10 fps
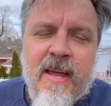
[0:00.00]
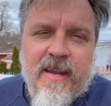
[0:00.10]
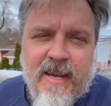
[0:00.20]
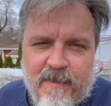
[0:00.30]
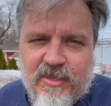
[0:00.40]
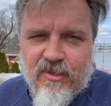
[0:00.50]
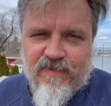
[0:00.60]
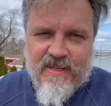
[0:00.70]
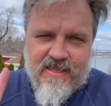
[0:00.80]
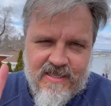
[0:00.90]
Yep, two
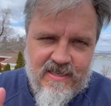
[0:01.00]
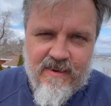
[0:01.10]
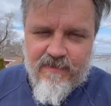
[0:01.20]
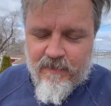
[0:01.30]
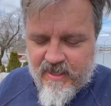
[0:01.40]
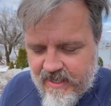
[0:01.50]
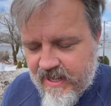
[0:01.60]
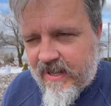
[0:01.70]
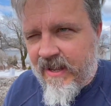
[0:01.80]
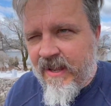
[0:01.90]
flights is enough for me.
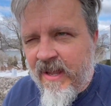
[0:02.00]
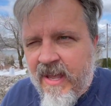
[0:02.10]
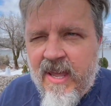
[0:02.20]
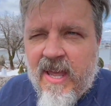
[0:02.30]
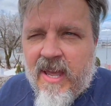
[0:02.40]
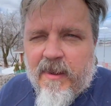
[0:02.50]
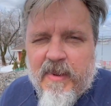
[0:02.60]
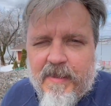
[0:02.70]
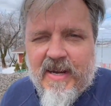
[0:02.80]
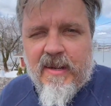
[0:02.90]

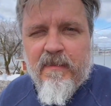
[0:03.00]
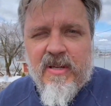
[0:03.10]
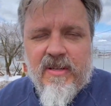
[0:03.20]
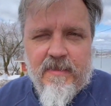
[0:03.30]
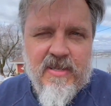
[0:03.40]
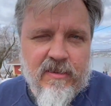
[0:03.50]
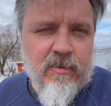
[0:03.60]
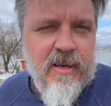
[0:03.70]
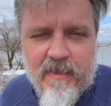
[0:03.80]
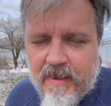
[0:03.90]
Maybe I can build up to
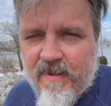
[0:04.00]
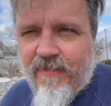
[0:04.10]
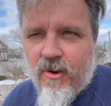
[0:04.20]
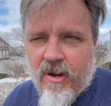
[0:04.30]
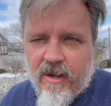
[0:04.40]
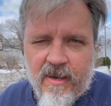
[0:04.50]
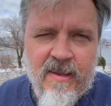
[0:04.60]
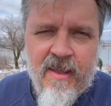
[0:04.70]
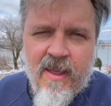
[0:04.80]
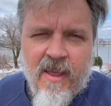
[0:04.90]
three, maybe four.
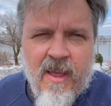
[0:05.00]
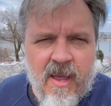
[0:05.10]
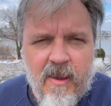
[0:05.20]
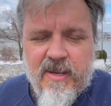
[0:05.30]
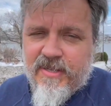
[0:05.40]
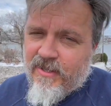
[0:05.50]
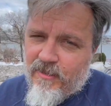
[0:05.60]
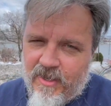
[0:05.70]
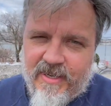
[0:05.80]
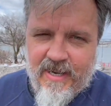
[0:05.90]
That was a good
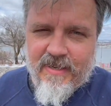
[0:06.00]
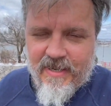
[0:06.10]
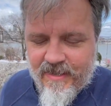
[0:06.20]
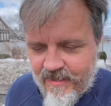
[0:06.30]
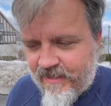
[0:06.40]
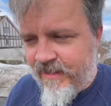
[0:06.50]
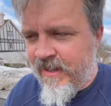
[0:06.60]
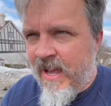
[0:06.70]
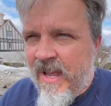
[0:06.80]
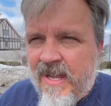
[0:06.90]
workout.
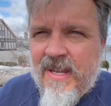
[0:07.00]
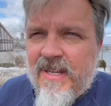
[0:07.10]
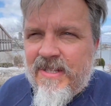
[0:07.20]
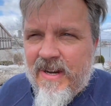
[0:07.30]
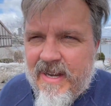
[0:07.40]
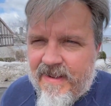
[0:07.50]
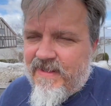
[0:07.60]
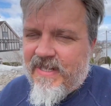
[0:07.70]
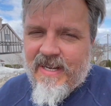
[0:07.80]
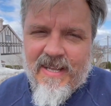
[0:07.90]
So I'd have to
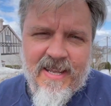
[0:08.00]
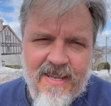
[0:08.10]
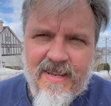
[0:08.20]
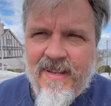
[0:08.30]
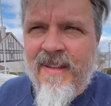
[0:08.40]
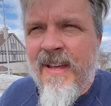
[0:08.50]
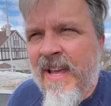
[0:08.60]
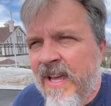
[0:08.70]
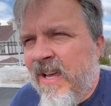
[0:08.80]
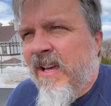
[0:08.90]
say,
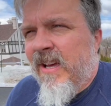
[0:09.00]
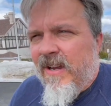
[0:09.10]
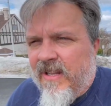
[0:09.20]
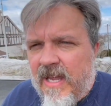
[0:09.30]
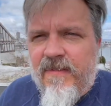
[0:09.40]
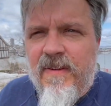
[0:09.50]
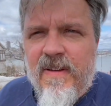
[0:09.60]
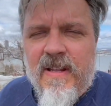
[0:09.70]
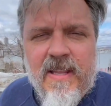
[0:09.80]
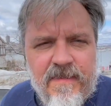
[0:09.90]
life
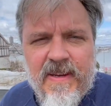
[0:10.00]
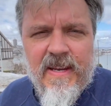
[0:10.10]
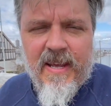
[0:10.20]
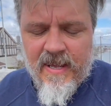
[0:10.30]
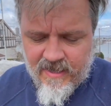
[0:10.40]
in Levis